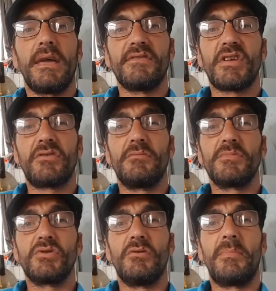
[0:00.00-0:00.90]
Give us a
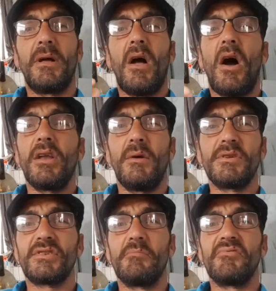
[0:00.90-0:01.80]
thumbs up. I know
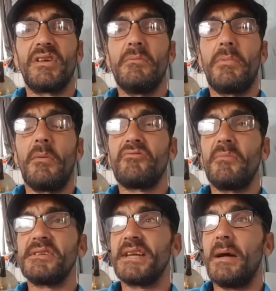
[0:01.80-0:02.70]
it's not brilliant, but I
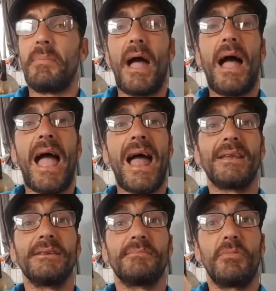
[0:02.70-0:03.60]
promise to get better.
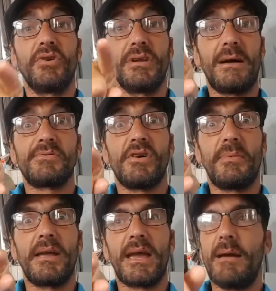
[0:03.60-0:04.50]
And my new
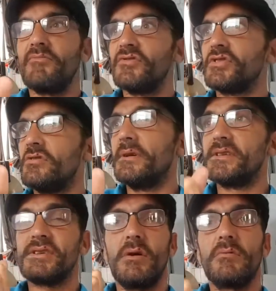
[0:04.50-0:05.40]
laptop and camera's coming,
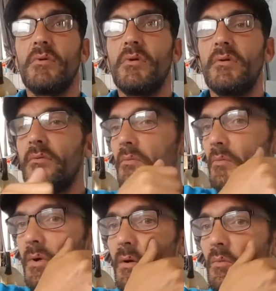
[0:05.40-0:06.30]
so
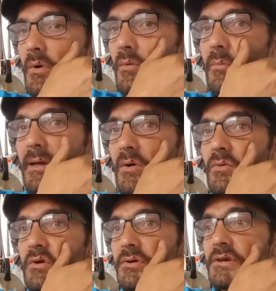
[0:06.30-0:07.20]
we'll be
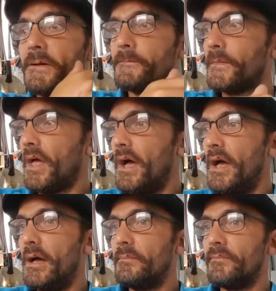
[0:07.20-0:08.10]
all good.
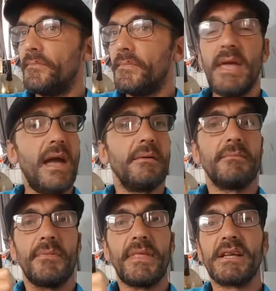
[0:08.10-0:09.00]
Yeah.
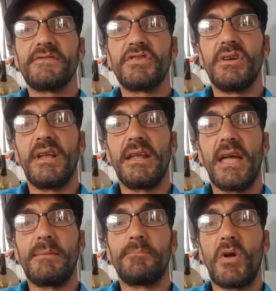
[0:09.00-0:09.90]
Thanks for tuning in
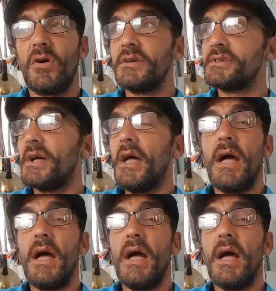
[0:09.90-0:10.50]
again, guys.